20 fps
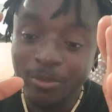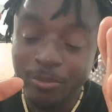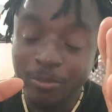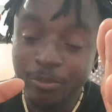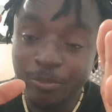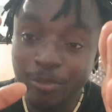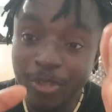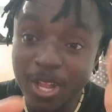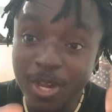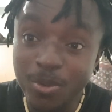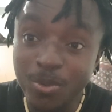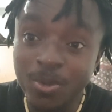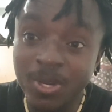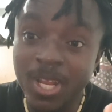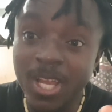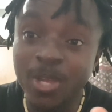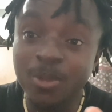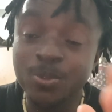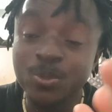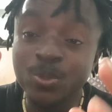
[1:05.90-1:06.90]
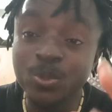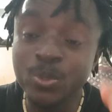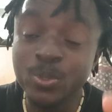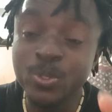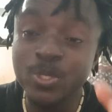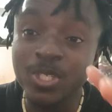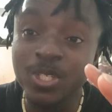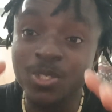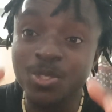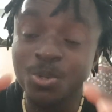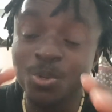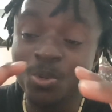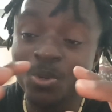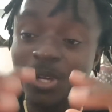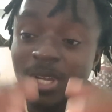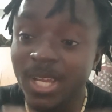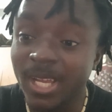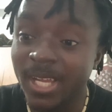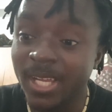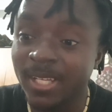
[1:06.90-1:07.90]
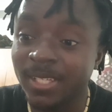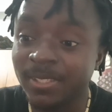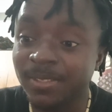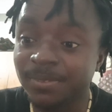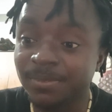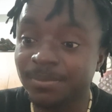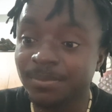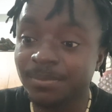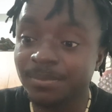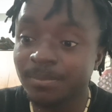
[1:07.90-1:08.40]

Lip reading: Pharaoh now used his own hand